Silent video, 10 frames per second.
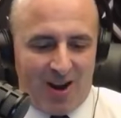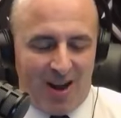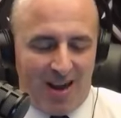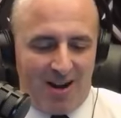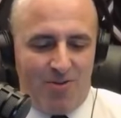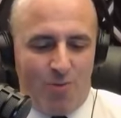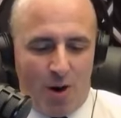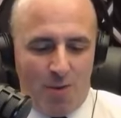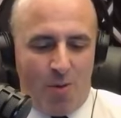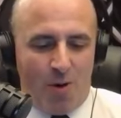And
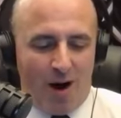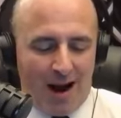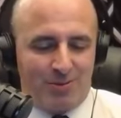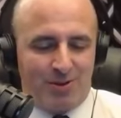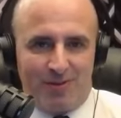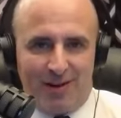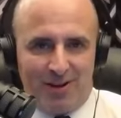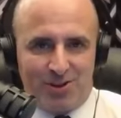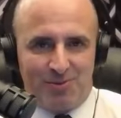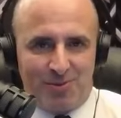one more
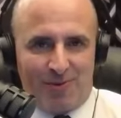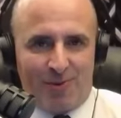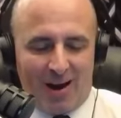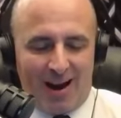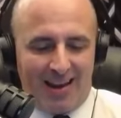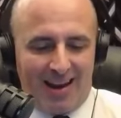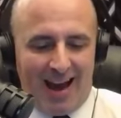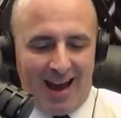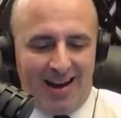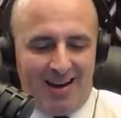observation before I get
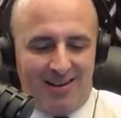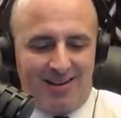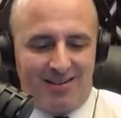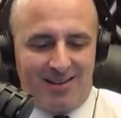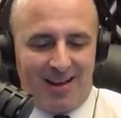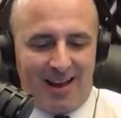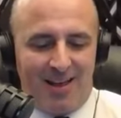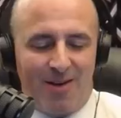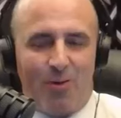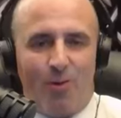out of here
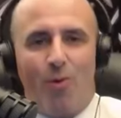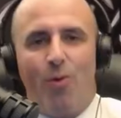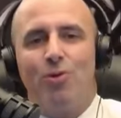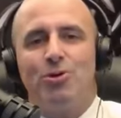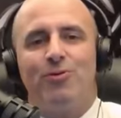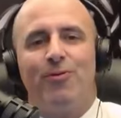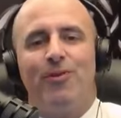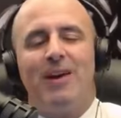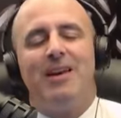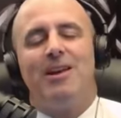tonight who's
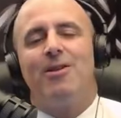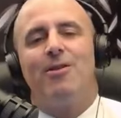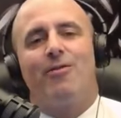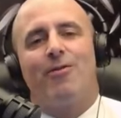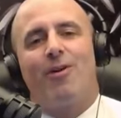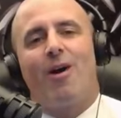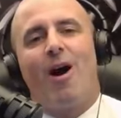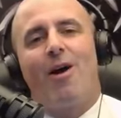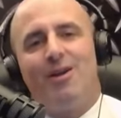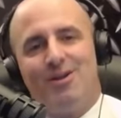feeding the
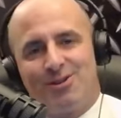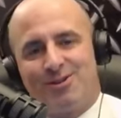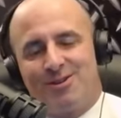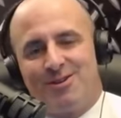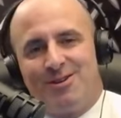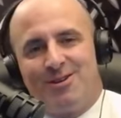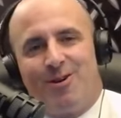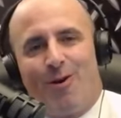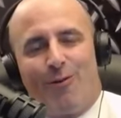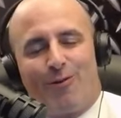Ferraris
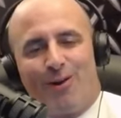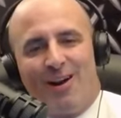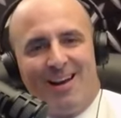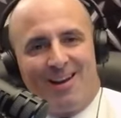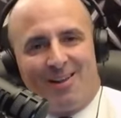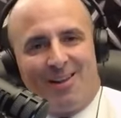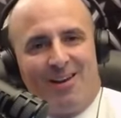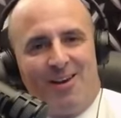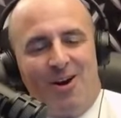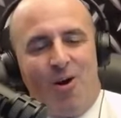over in
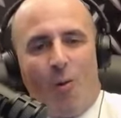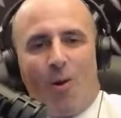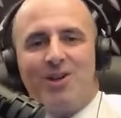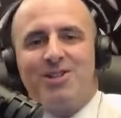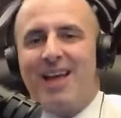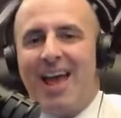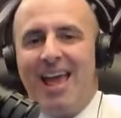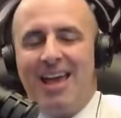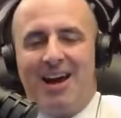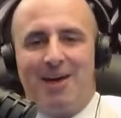Italy? Where's the
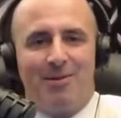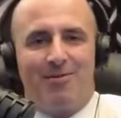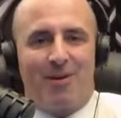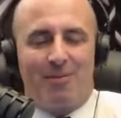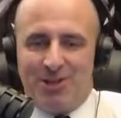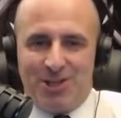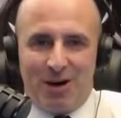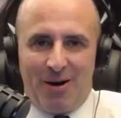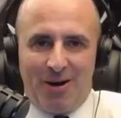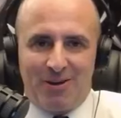hay coming from? The
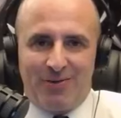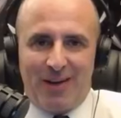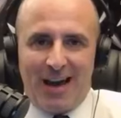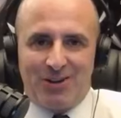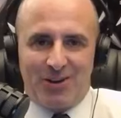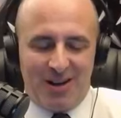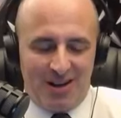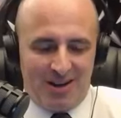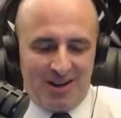Cheerios factory?